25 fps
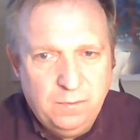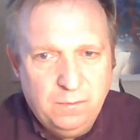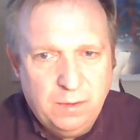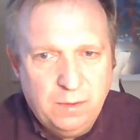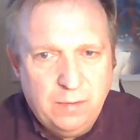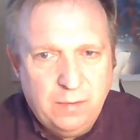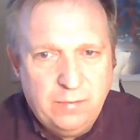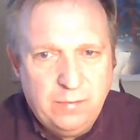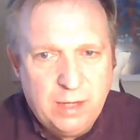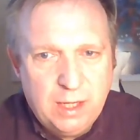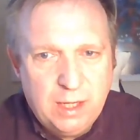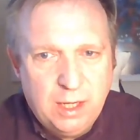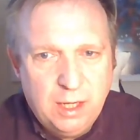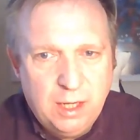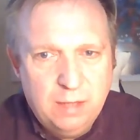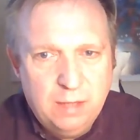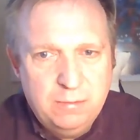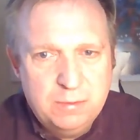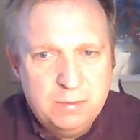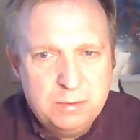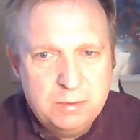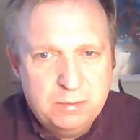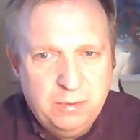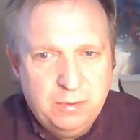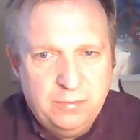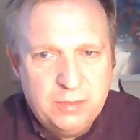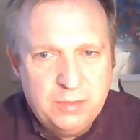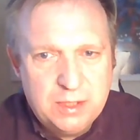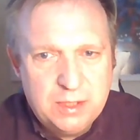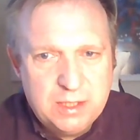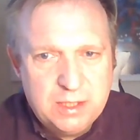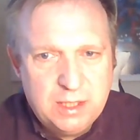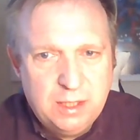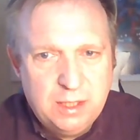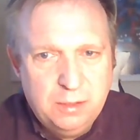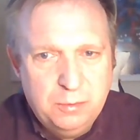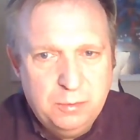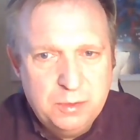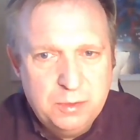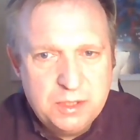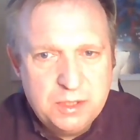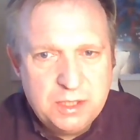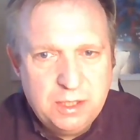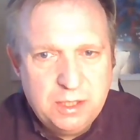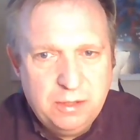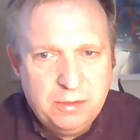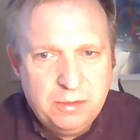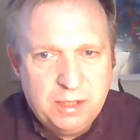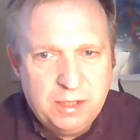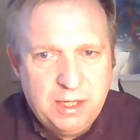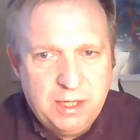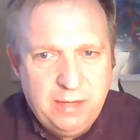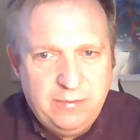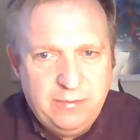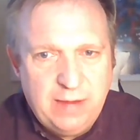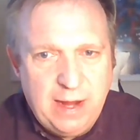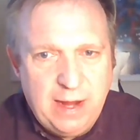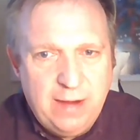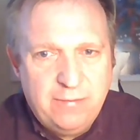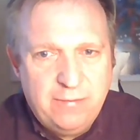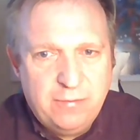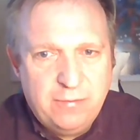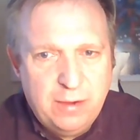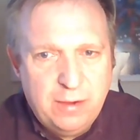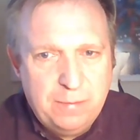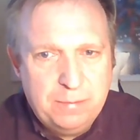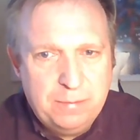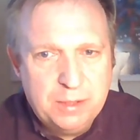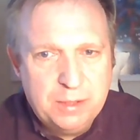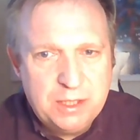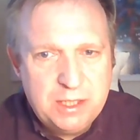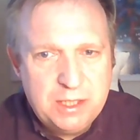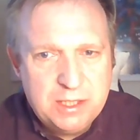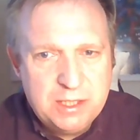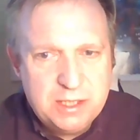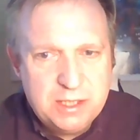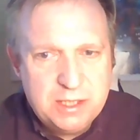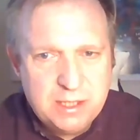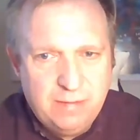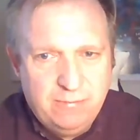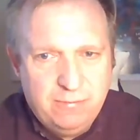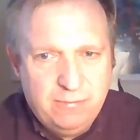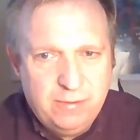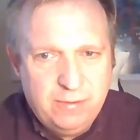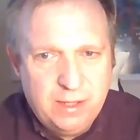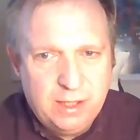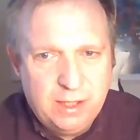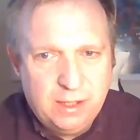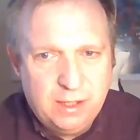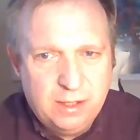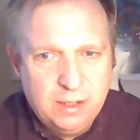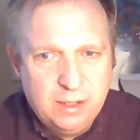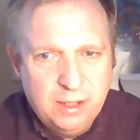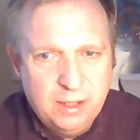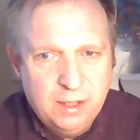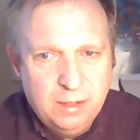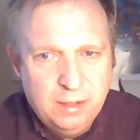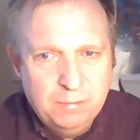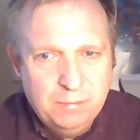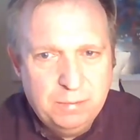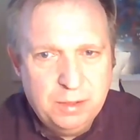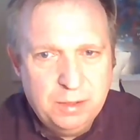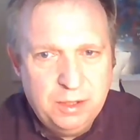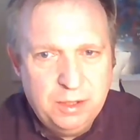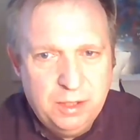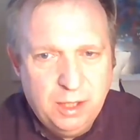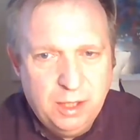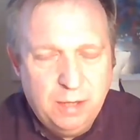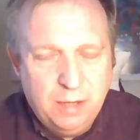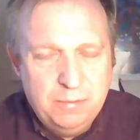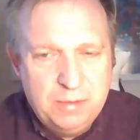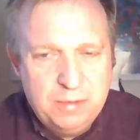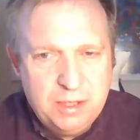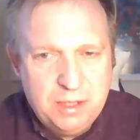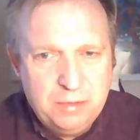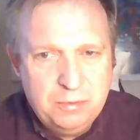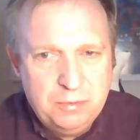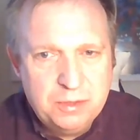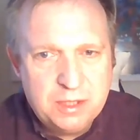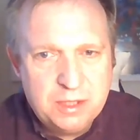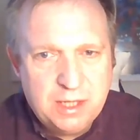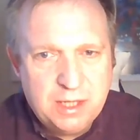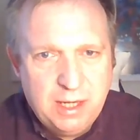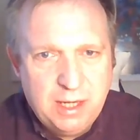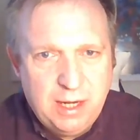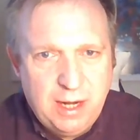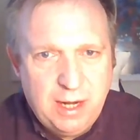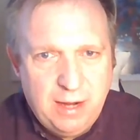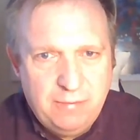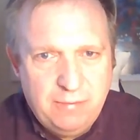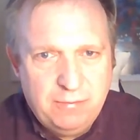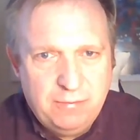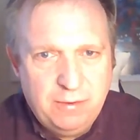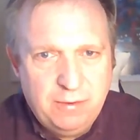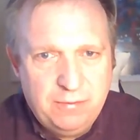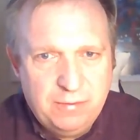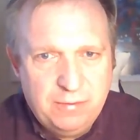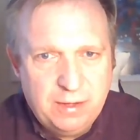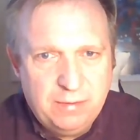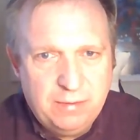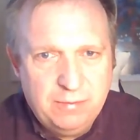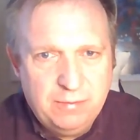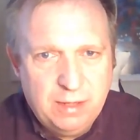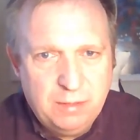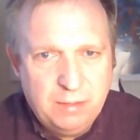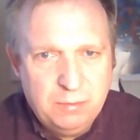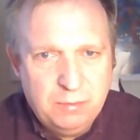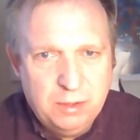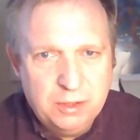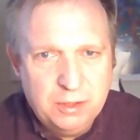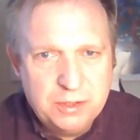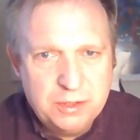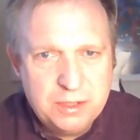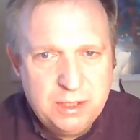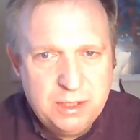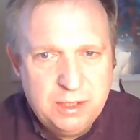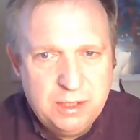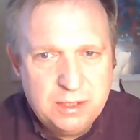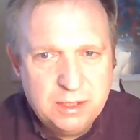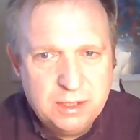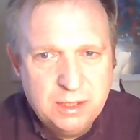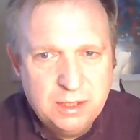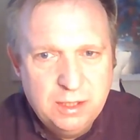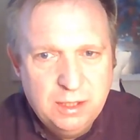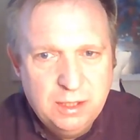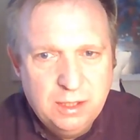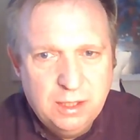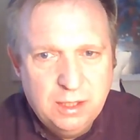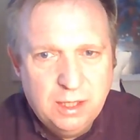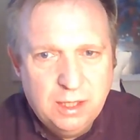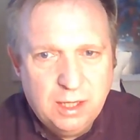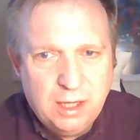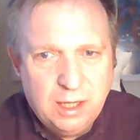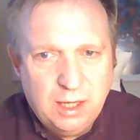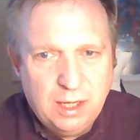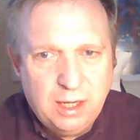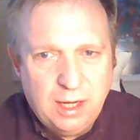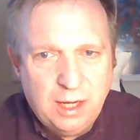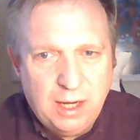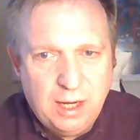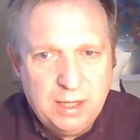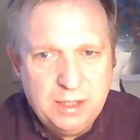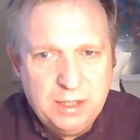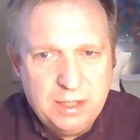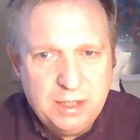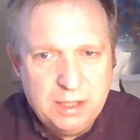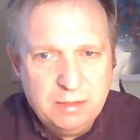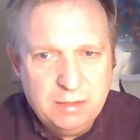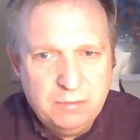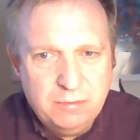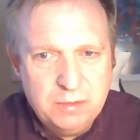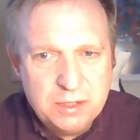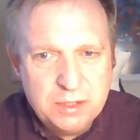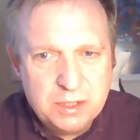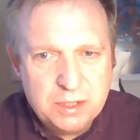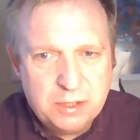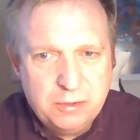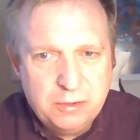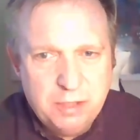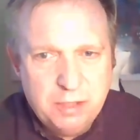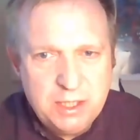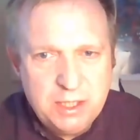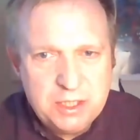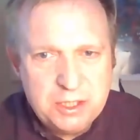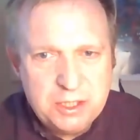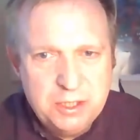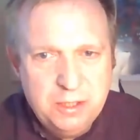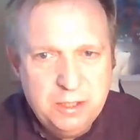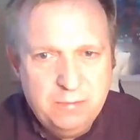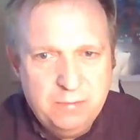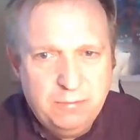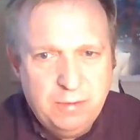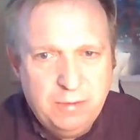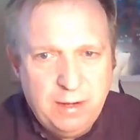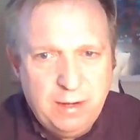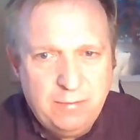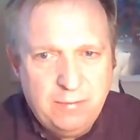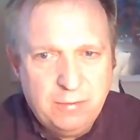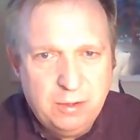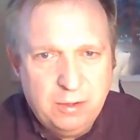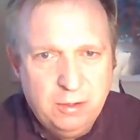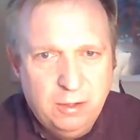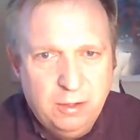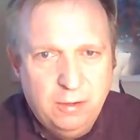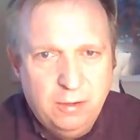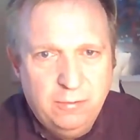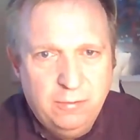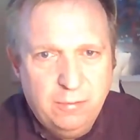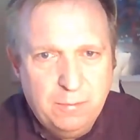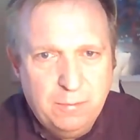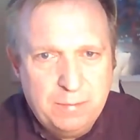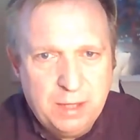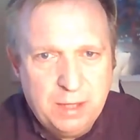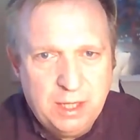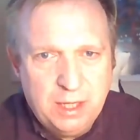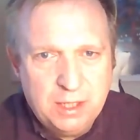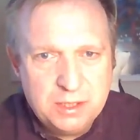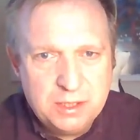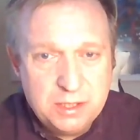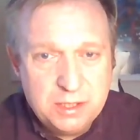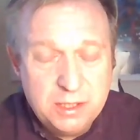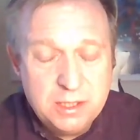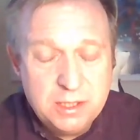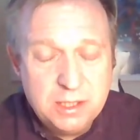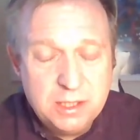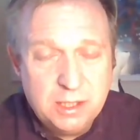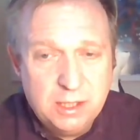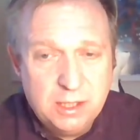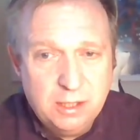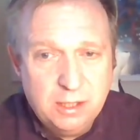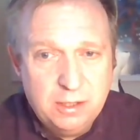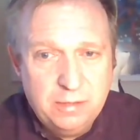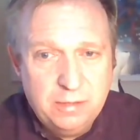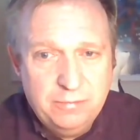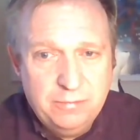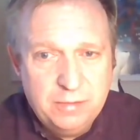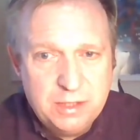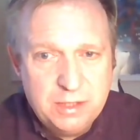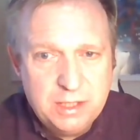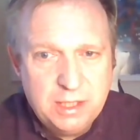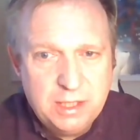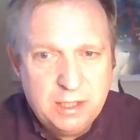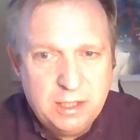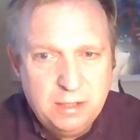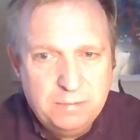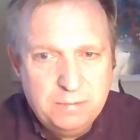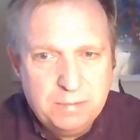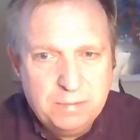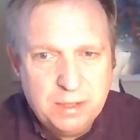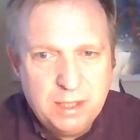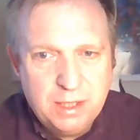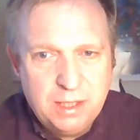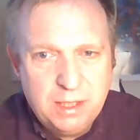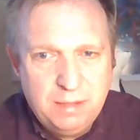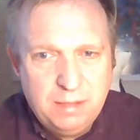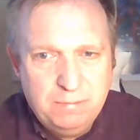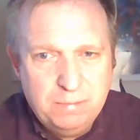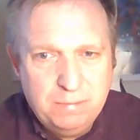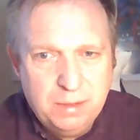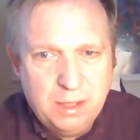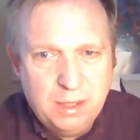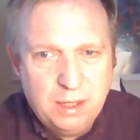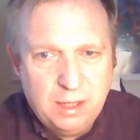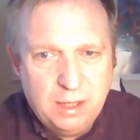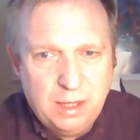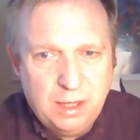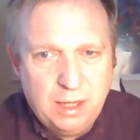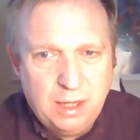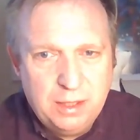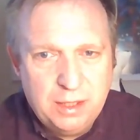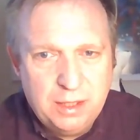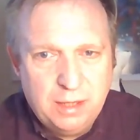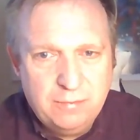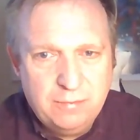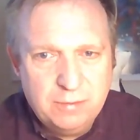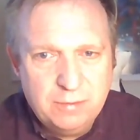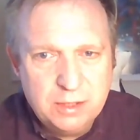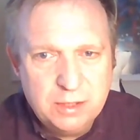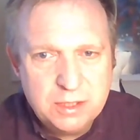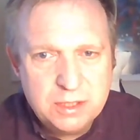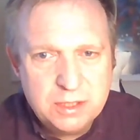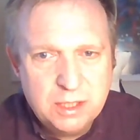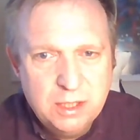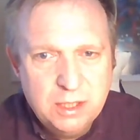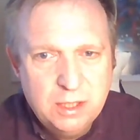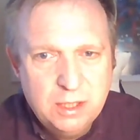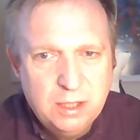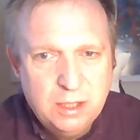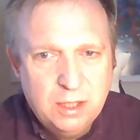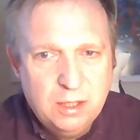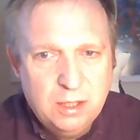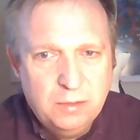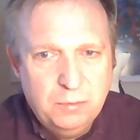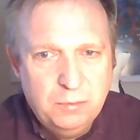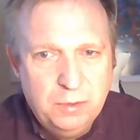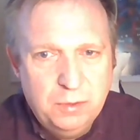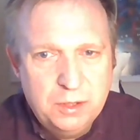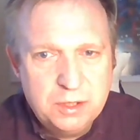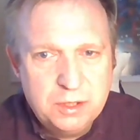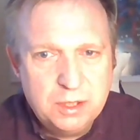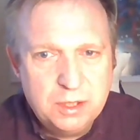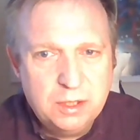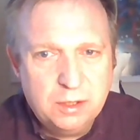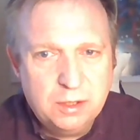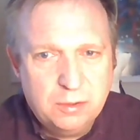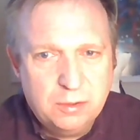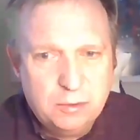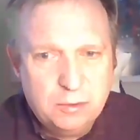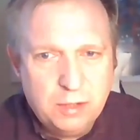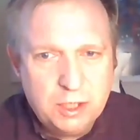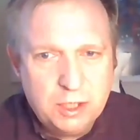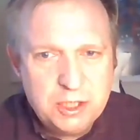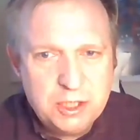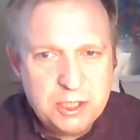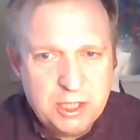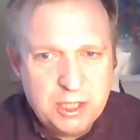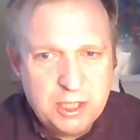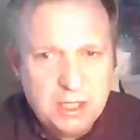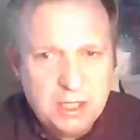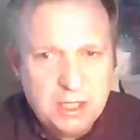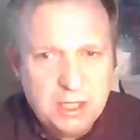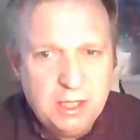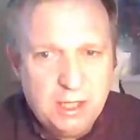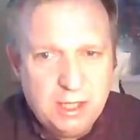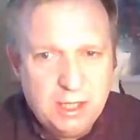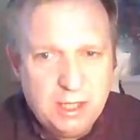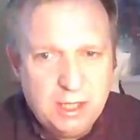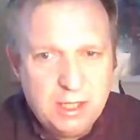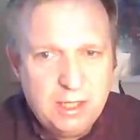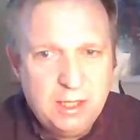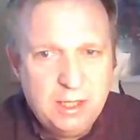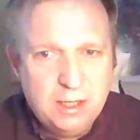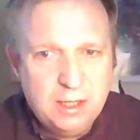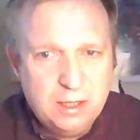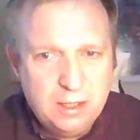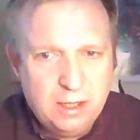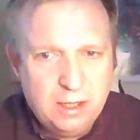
what they hoped with a deal was it would give everybody something, but nobody would get everything they wanted. And it was a question of whether all the parties, including the DUP and others, would grudgingly,